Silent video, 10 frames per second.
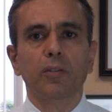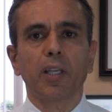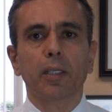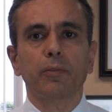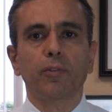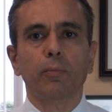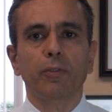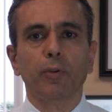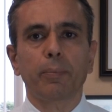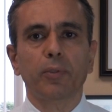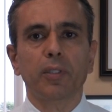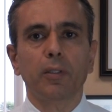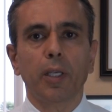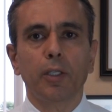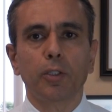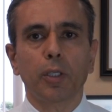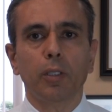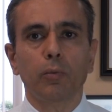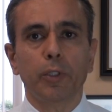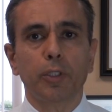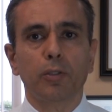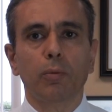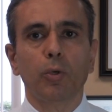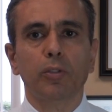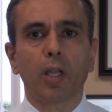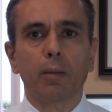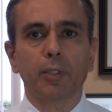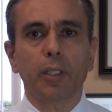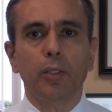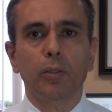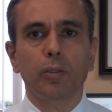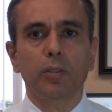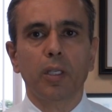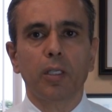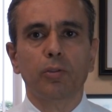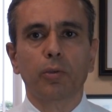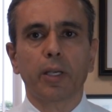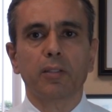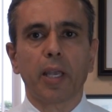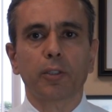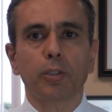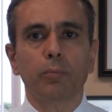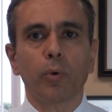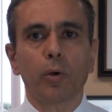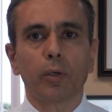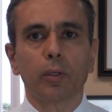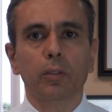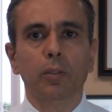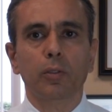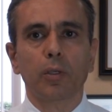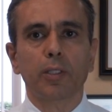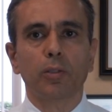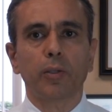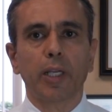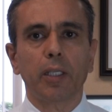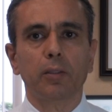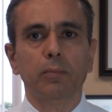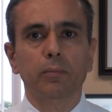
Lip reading: second form of representation, which is the most commonly used, is transaction broker. So let's look at it.